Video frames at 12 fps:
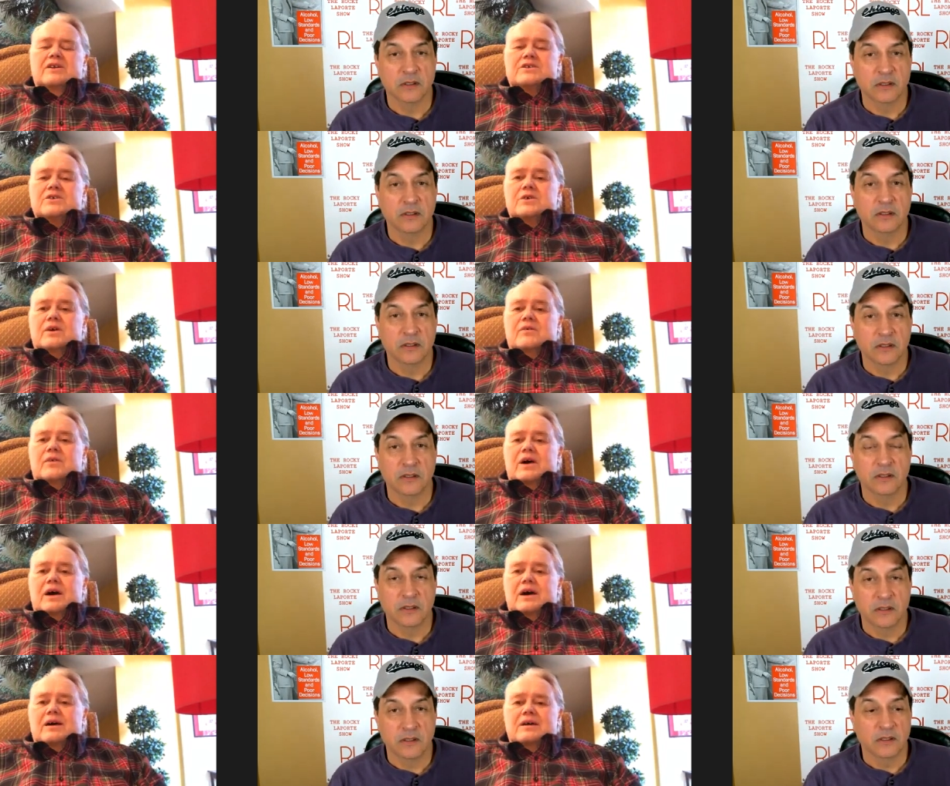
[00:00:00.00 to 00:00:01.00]
Speaker 1: or two of
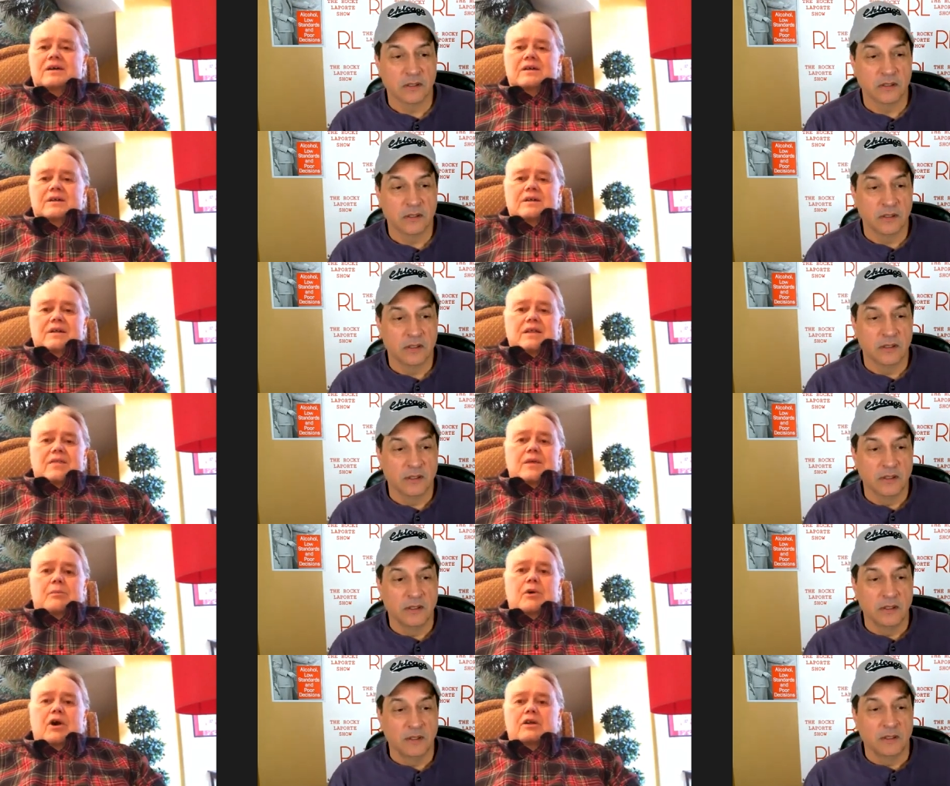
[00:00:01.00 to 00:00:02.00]
uh, the
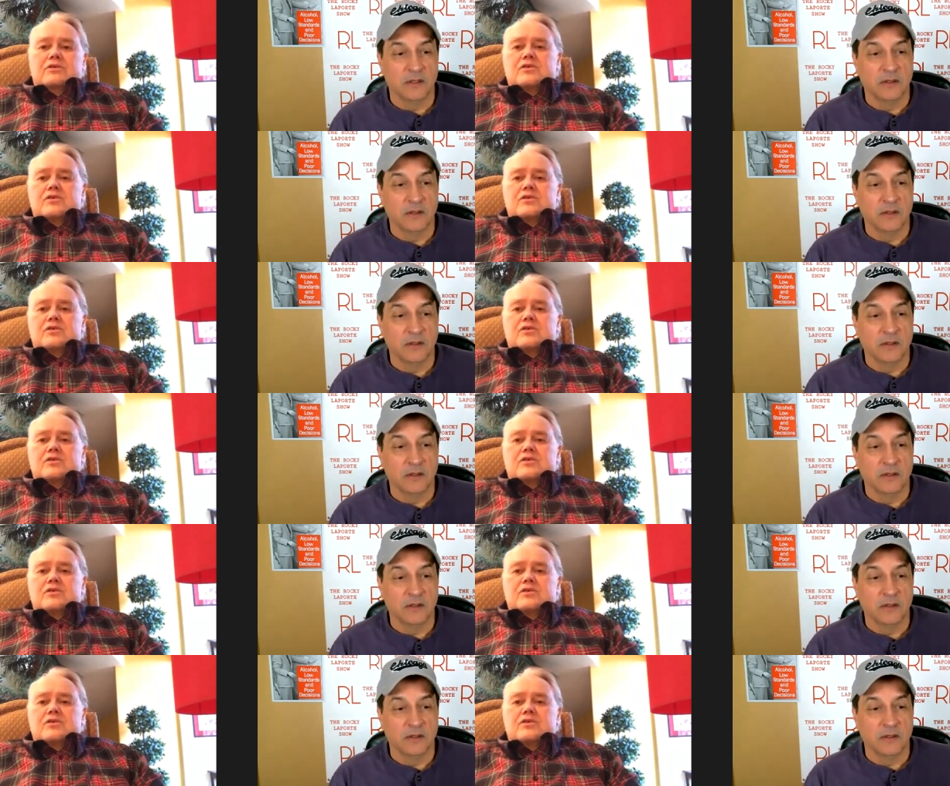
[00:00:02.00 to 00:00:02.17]
ball